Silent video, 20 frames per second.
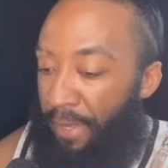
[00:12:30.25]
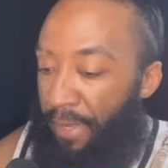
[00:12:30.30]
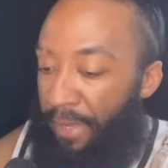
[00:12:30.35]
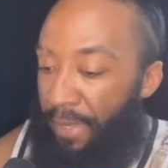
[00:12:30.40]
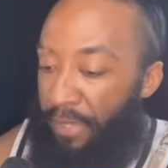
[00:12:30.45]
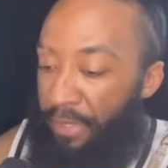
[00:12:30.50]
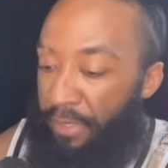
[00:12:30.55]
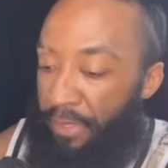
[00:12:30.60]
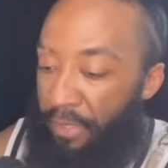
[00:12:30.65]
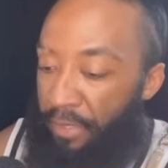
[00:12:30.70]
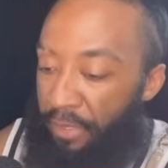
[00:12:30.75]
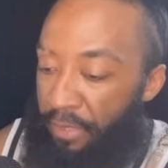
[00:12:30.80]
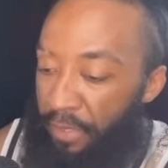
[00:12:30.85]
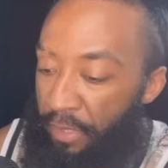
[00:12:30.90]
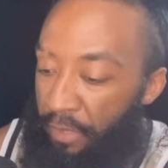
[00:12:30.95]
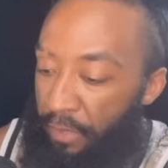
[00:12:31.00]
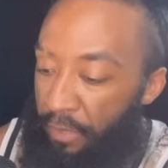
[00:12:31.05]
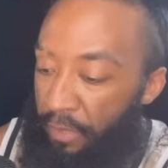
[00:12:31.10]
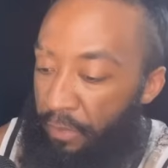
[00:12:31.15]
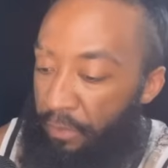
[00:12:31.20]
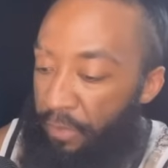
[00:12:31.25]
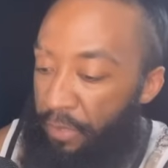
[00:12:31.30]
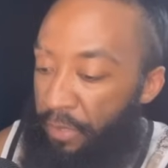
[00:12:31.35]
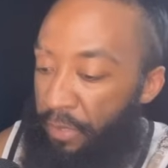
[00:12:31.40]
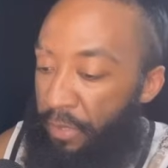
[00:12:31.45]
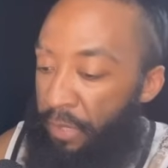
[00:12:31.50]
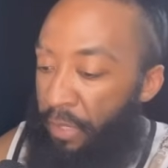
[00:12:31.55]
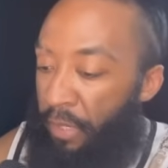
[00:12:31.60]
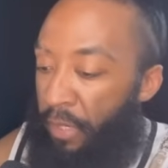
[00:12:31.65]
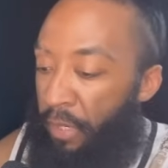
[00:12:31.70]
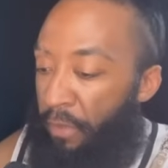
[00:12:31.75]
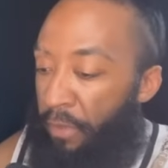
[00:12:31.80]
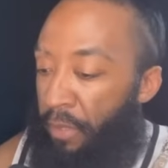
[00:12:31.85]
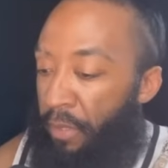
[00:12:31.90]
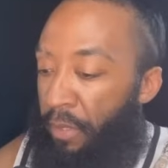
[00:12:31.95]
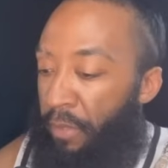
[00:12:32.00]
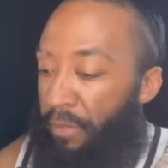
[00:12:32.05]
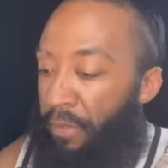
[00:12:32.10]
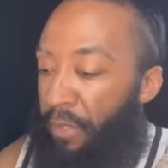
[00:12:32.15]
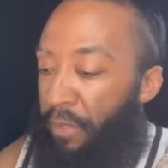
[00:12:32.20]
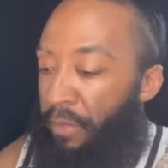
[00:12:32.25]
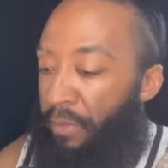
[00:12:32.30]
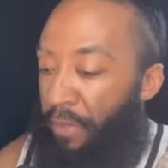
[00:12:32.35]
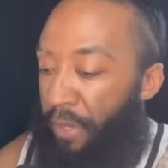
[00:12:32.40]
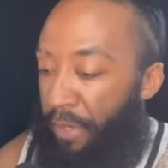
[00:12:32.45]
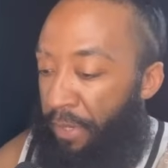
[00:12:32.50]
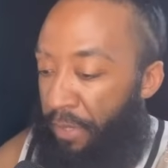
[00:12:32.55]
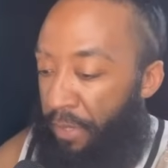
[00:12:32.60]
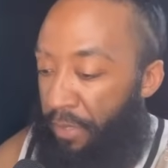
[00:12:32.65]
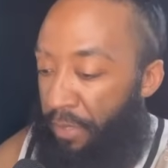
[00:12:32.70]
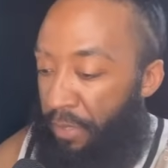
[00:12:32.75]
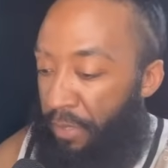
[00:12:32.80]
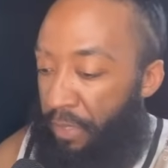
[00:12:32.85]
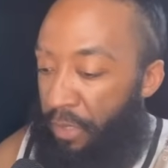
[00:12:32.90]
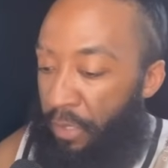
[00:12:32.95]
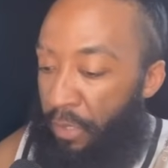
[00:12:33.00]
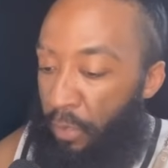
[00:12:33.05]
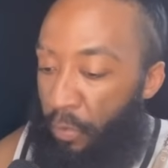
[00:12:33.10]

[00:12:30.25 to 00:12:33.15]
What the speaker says: As they seek deliverance in the area of their finances,